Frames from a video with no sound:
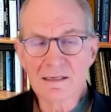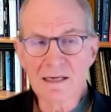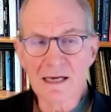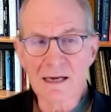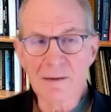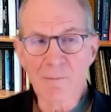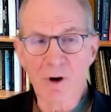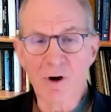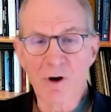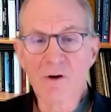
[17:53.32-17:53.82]

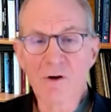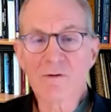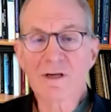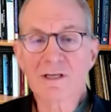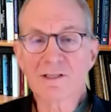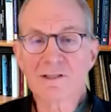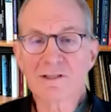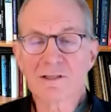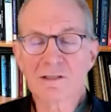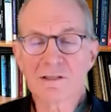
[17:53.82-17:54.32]
am
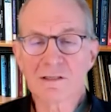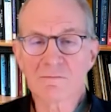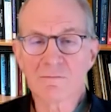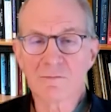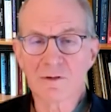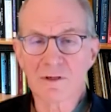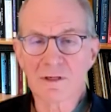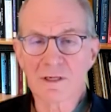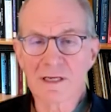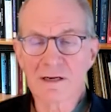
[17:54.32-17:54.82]
always
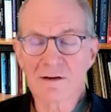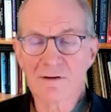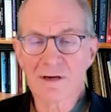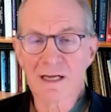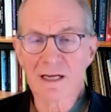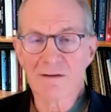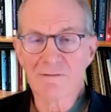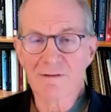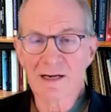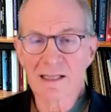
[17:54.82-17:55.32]

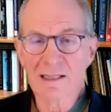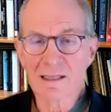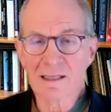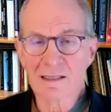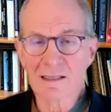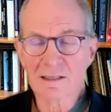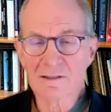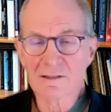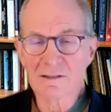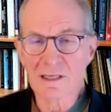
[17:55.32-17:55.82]
leery of
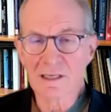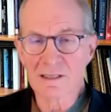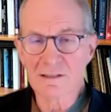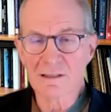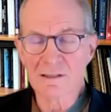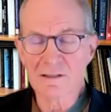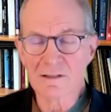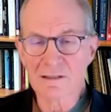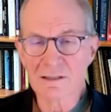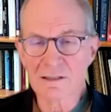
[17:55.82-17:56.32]
anything that says
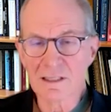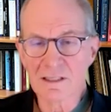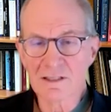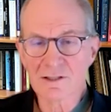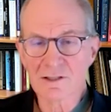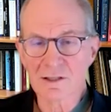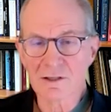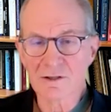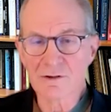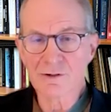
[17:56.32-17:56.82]
it's the
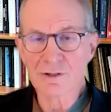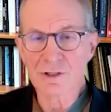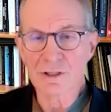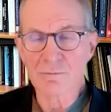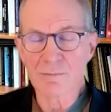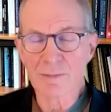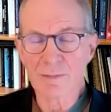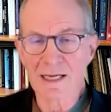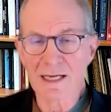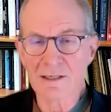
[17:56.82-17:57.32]
solution,
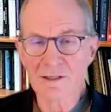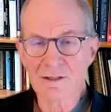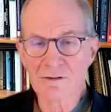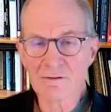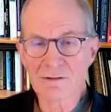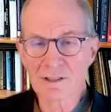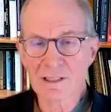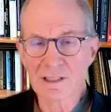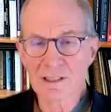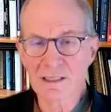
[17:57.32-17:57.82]
but I do
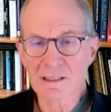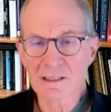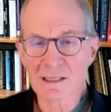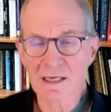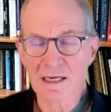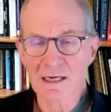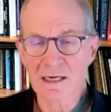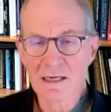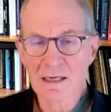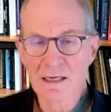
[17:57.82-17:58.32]
think
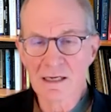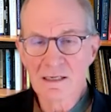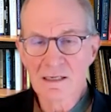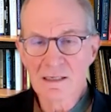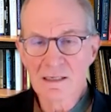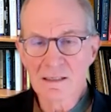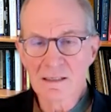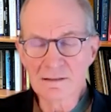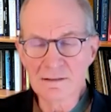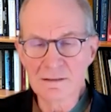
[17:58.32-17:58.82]
that
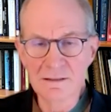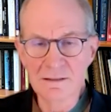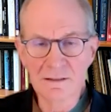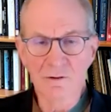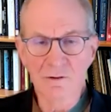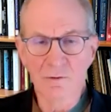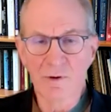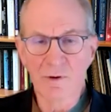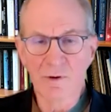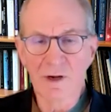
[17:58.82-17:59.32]

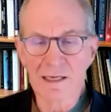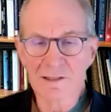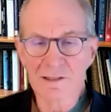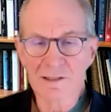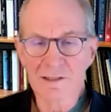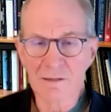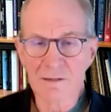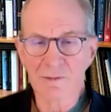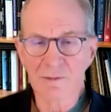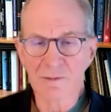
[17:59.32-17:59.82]
the way I
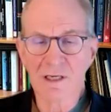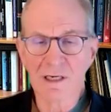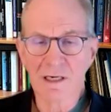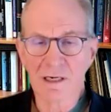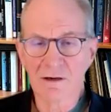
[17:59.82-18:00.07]
see machine